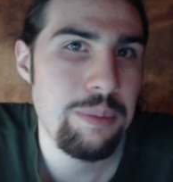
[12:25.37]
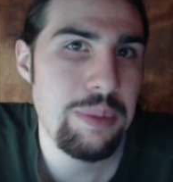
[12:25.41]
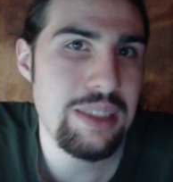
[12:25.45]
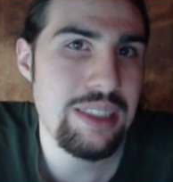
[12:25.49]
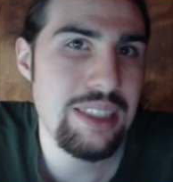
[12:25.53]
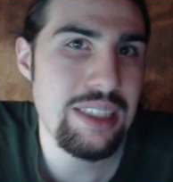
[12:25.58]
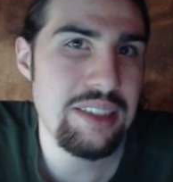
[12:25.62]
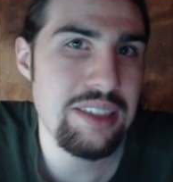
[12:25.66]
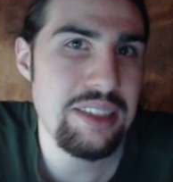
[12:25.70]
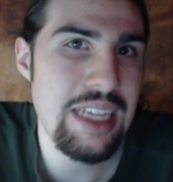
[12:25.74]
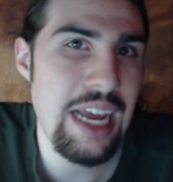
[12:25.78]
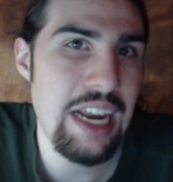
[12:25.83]
but
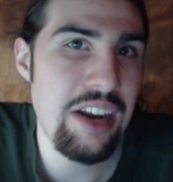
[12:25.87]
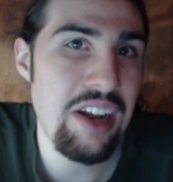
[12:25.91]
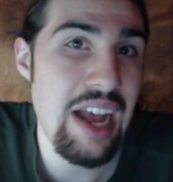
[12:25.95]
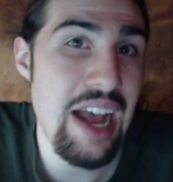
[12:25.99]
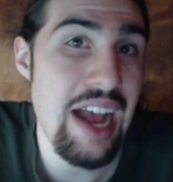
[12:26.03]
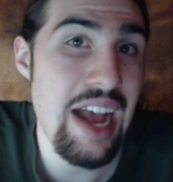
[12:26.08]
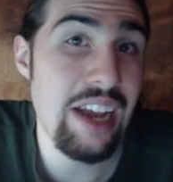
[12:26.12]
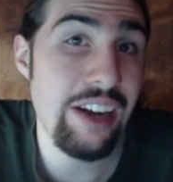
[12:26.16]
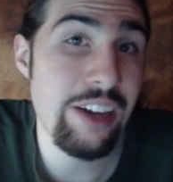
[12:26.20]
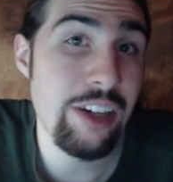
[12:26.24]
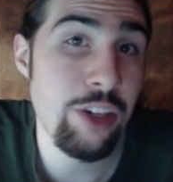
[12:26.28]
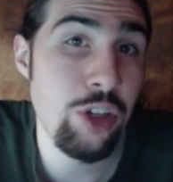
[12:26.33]
just kind of
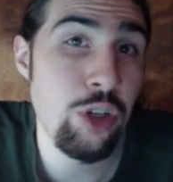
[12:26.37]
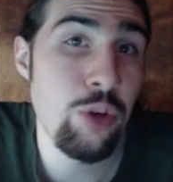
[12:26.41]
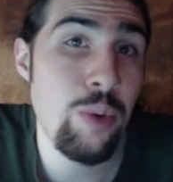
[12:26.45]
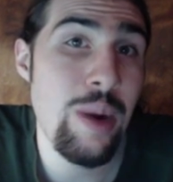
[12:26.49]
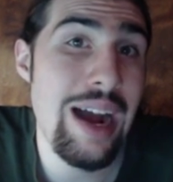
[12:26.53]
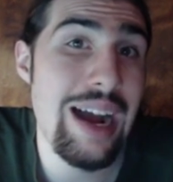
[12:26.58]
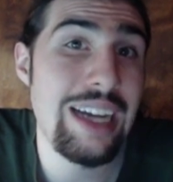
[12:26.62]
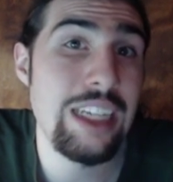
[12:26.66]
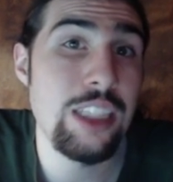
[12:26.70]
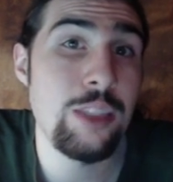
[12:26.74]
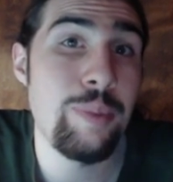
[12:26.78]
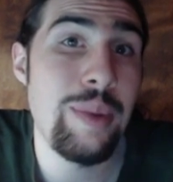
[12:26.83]
add new
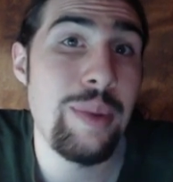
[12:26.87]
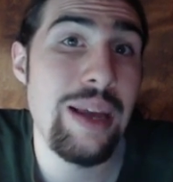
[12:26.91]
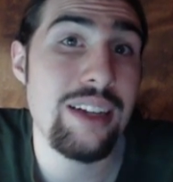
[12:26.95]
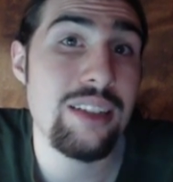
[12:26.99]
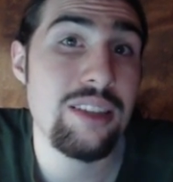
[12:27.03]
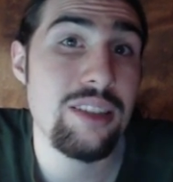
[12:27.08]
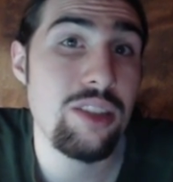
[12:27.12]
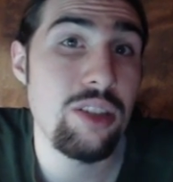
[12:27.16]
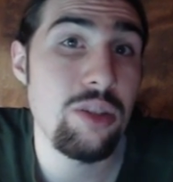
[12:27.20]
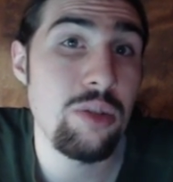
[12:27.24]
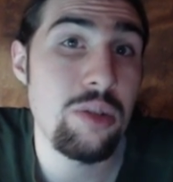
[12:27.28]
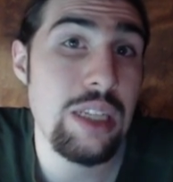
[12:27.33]

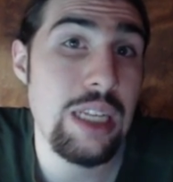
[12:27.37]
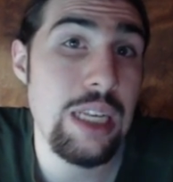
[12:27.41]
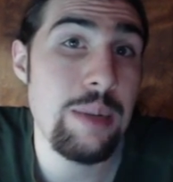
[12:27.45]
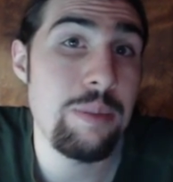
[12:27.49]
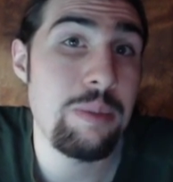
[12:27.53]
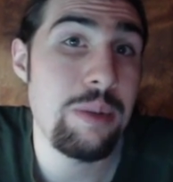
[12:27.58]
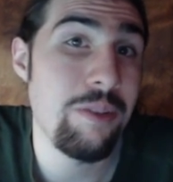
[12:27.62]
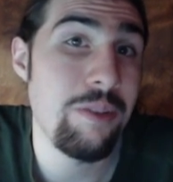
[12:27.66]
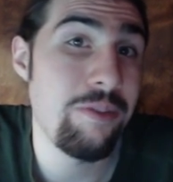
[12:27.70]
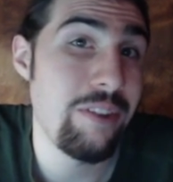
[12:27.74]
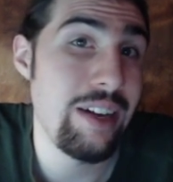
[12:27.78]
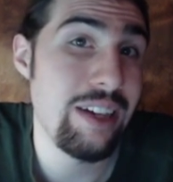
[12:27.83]
aspects to
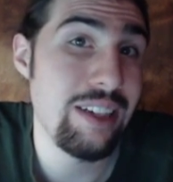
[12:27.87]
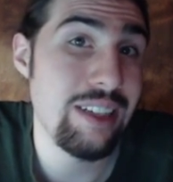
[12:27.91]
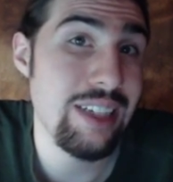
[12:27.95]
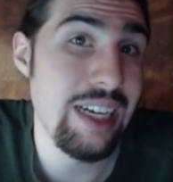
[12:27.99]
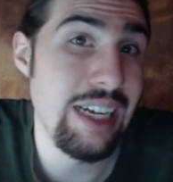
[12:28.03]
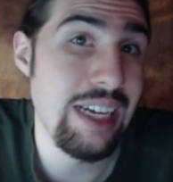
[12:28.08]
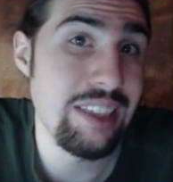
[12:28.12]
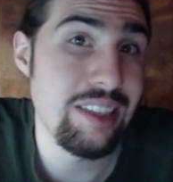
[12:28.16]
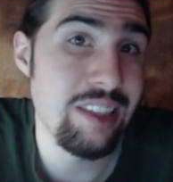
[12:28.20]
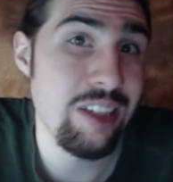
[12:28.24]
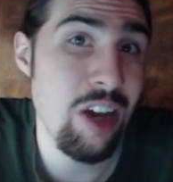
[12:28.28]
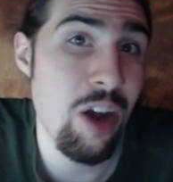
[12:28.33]
keep the
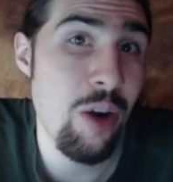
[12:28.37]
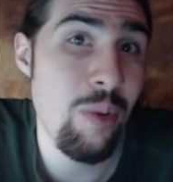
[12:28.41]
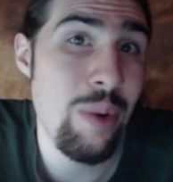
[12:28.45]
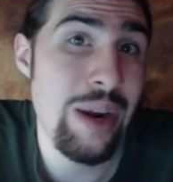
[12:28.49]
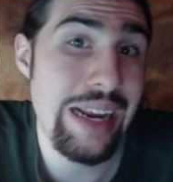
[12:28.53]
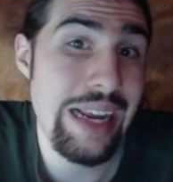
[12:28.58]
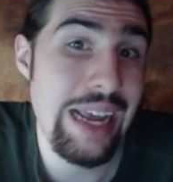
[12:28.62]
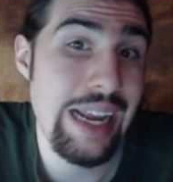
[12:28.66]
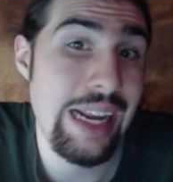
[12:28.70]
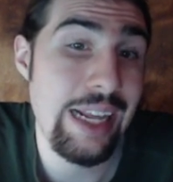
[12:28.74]
franchise going.